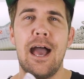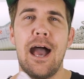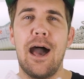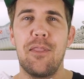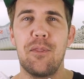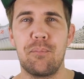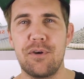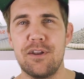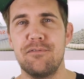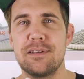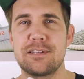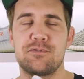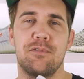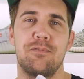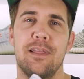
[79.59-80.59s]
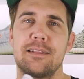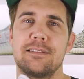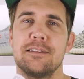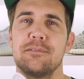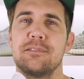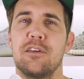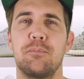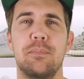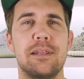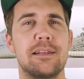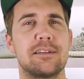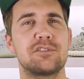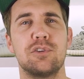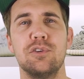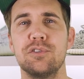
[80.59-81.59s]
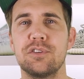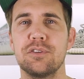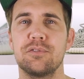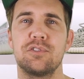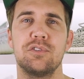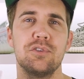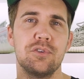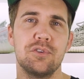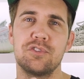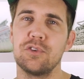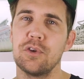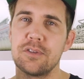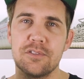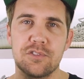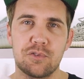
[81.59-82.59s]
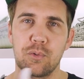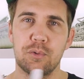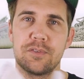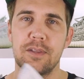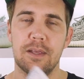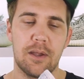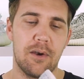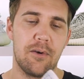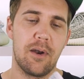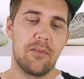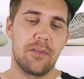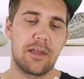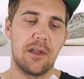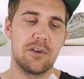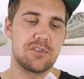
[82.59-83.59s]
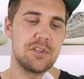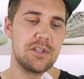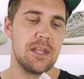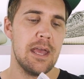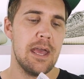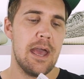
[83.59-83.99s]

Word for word: Uh, the previous reflectives have been exclusive to certain stores here around the country,